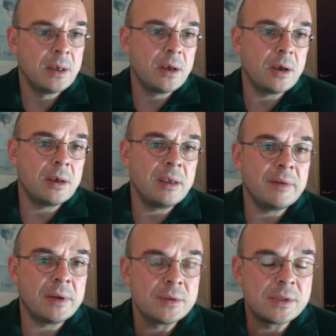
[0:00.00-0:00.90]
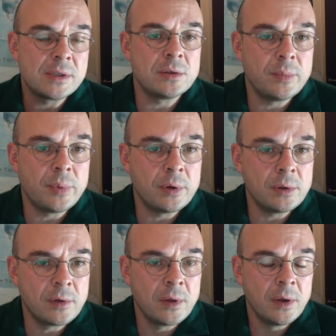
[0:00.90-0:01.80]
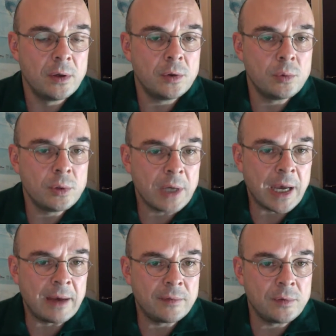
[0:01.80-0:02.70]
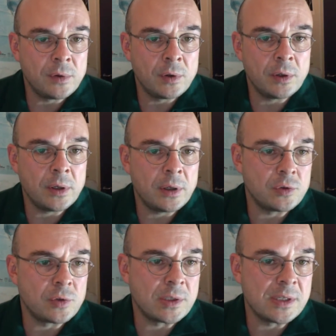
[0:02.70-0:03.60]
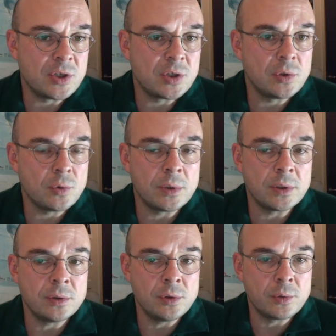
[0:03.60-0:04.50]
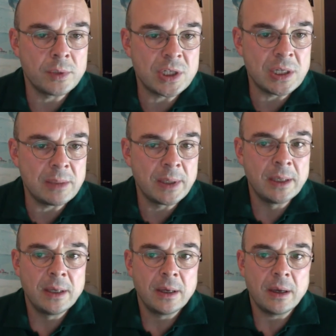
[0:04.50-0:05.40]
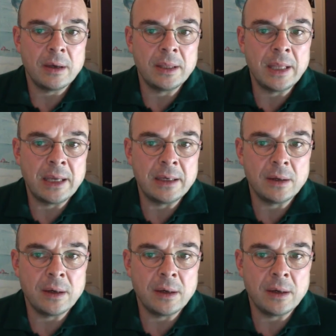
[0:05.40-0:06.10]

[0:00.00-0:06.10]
if at a certain point you would have, a transition toward a new regime, then